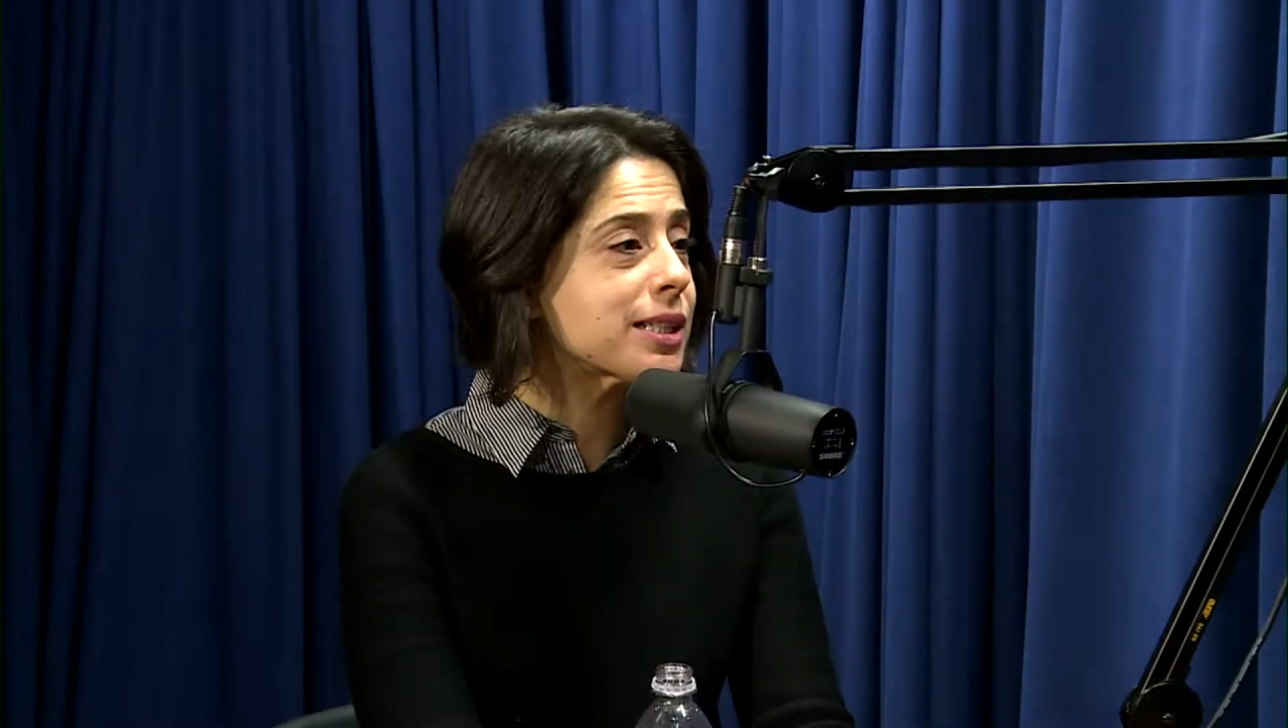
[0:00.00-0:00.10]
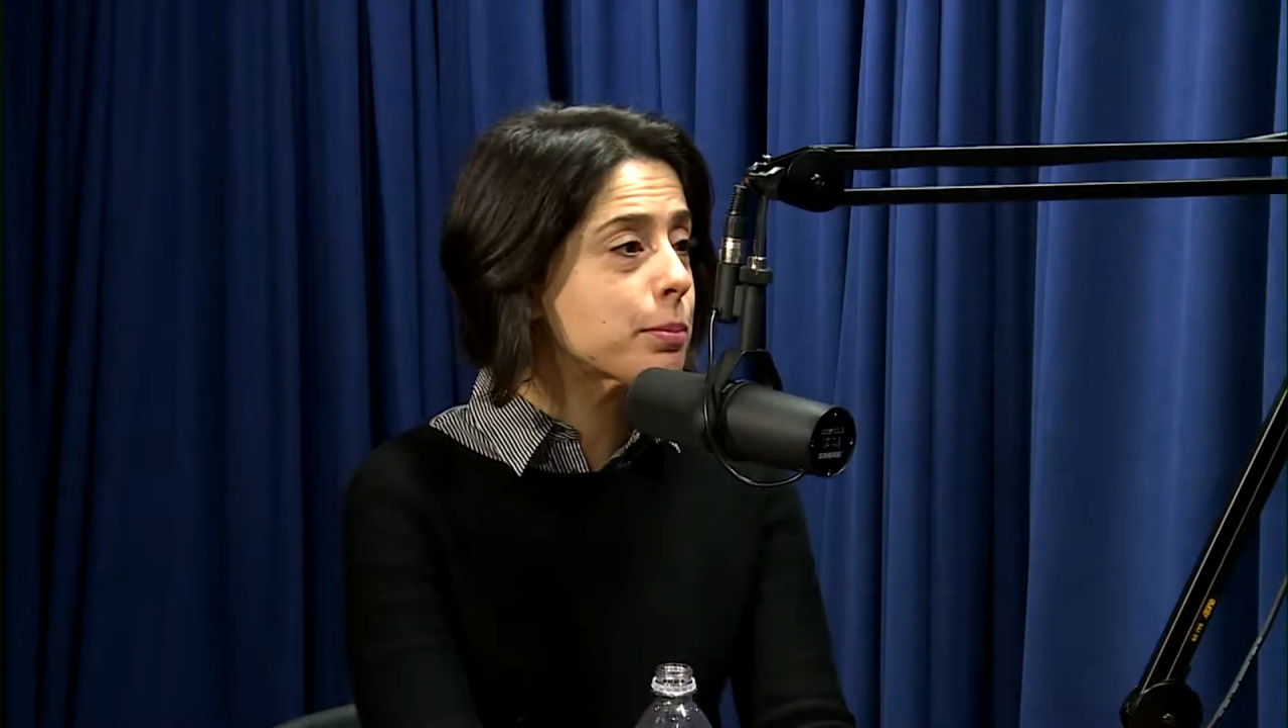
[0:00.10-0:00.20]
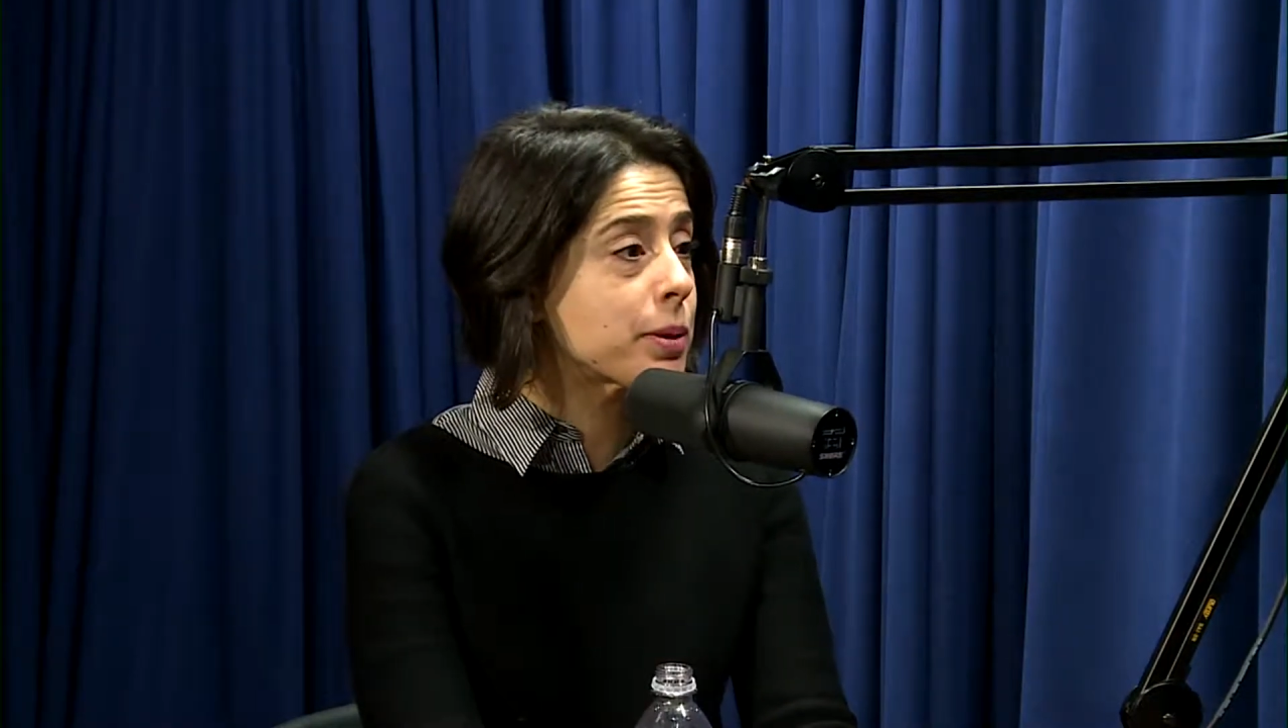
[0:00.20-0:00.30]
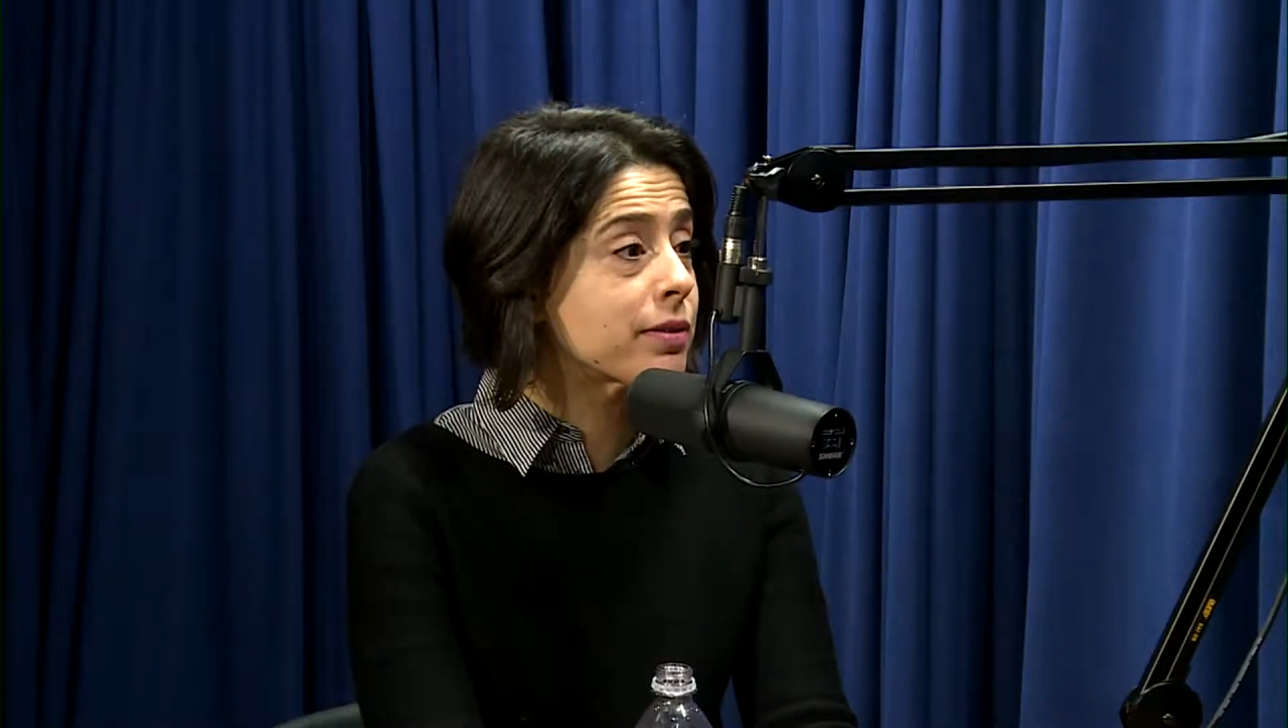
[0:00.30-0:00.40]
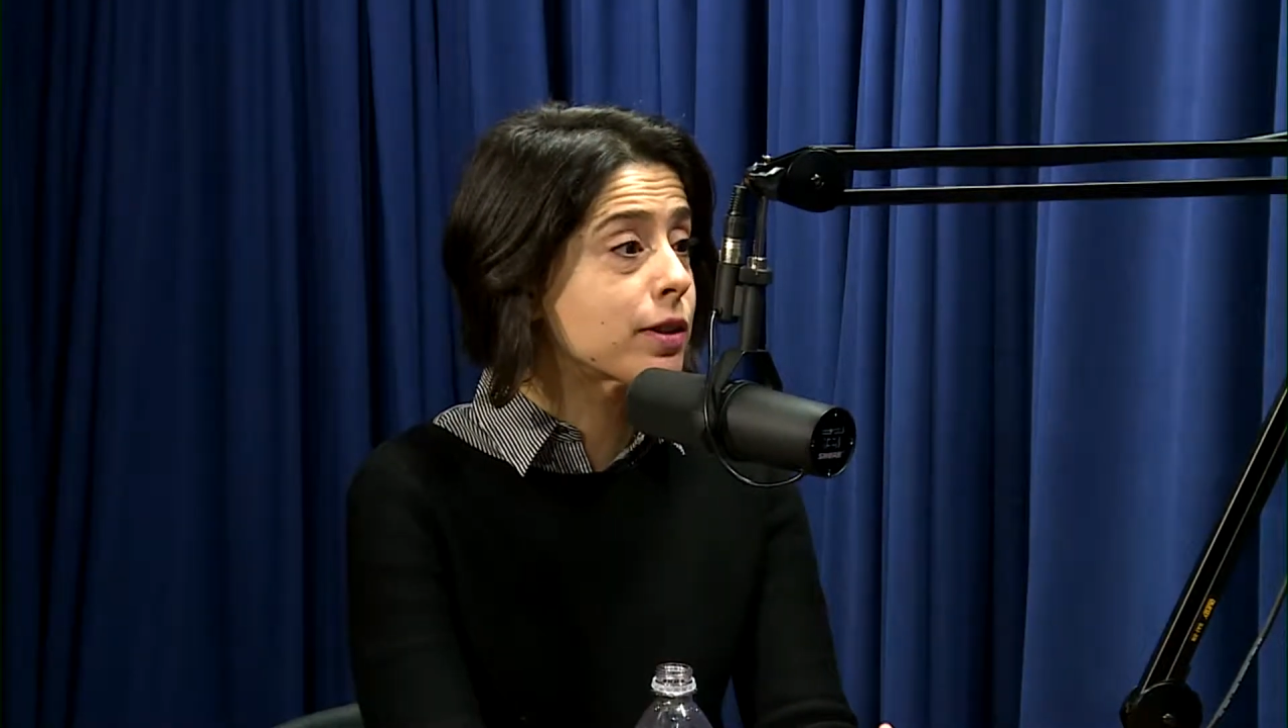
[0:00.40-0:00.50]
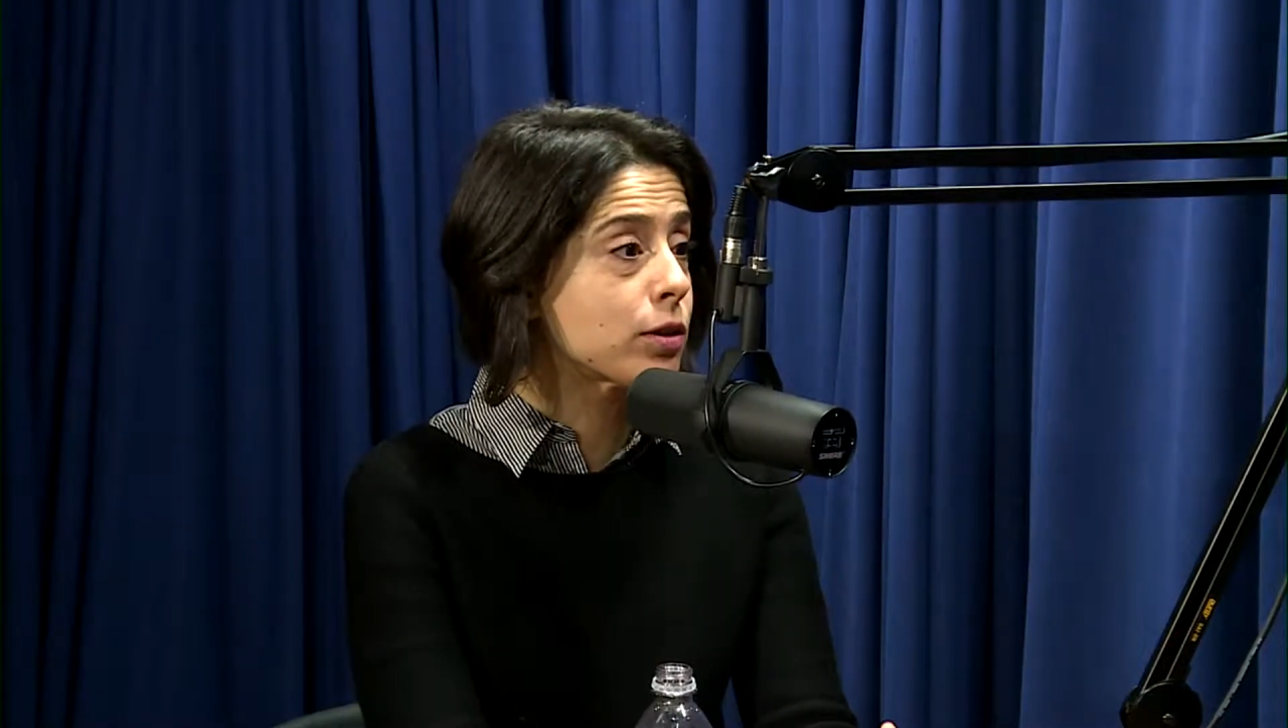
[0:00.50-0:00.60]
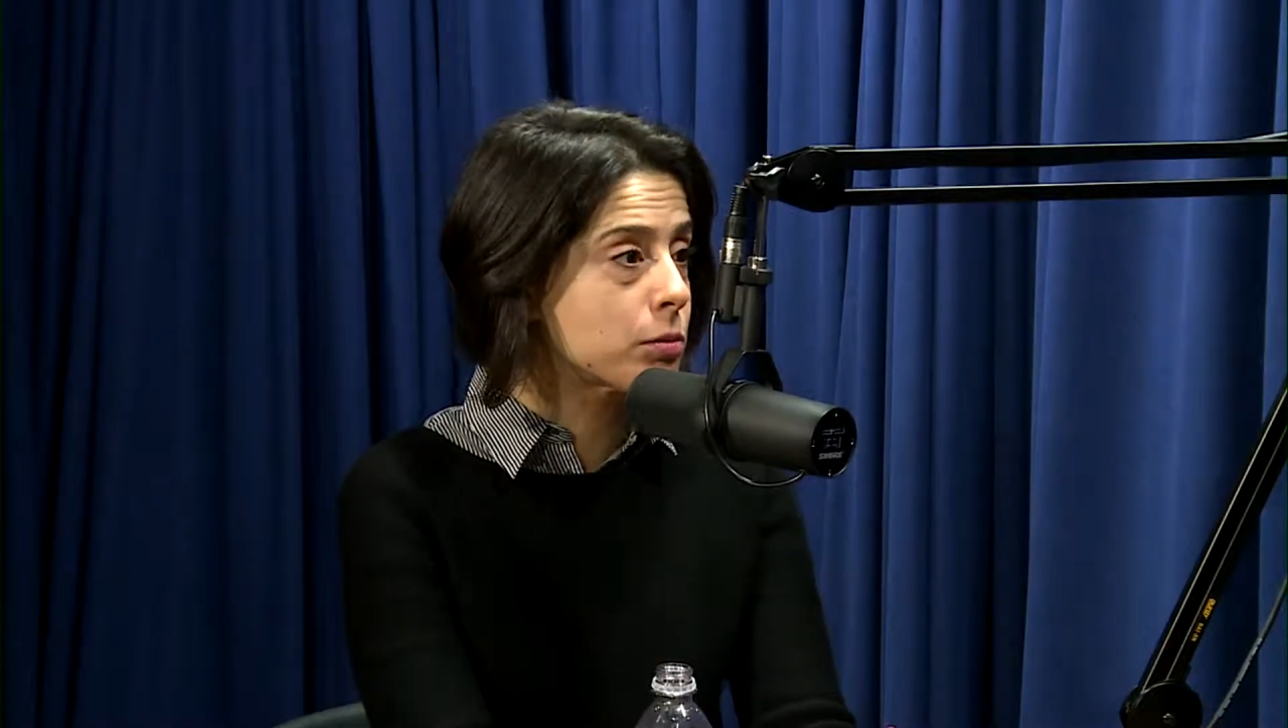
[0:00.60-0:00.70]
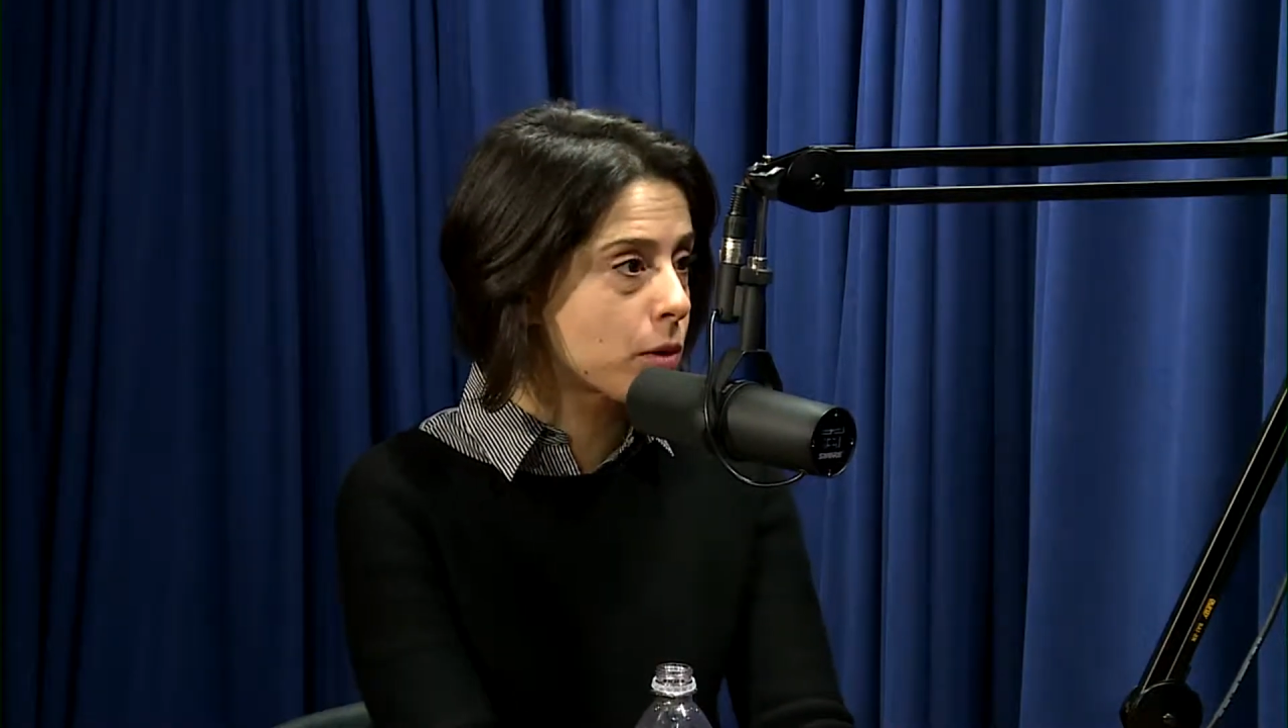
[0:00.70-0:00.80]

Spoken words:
the pivotal